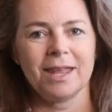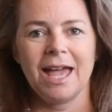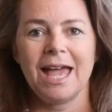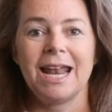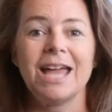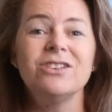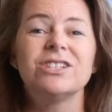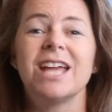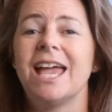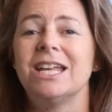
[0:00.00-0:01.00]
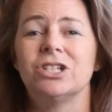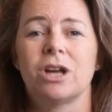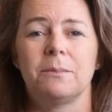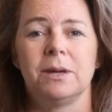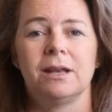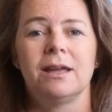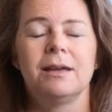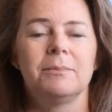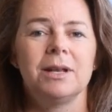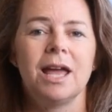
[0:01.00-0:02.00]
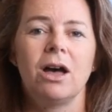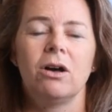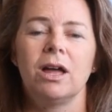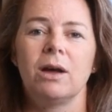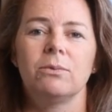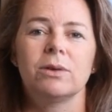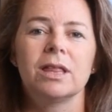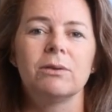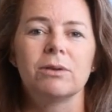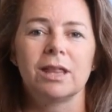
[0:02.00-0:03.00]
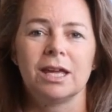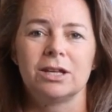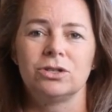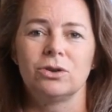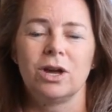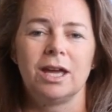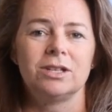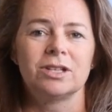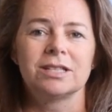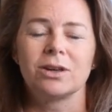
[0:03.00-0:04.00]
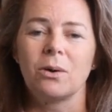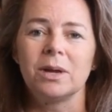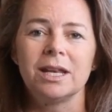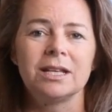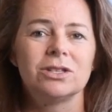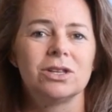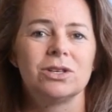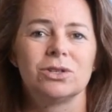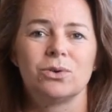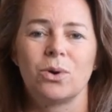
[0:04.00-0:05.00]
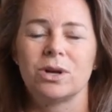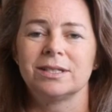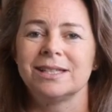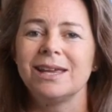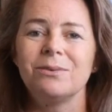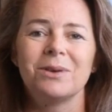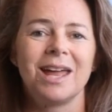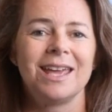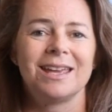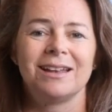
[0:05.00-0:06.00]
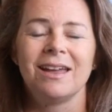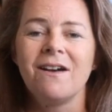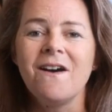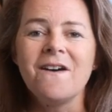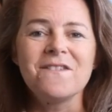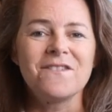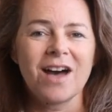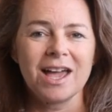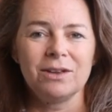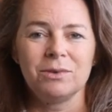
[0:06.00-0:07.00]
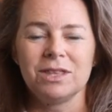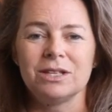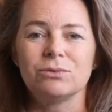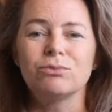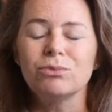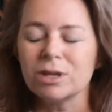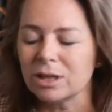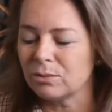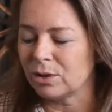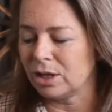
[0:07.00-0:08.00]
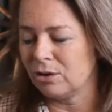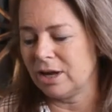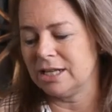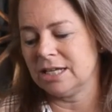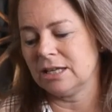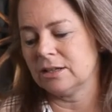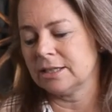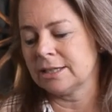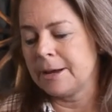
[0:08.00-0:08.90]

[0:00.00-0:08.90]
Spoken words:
And I used to hate shopping, but now I really, really enjoy just going into the stores, seeing what I can find with these really, really great deals.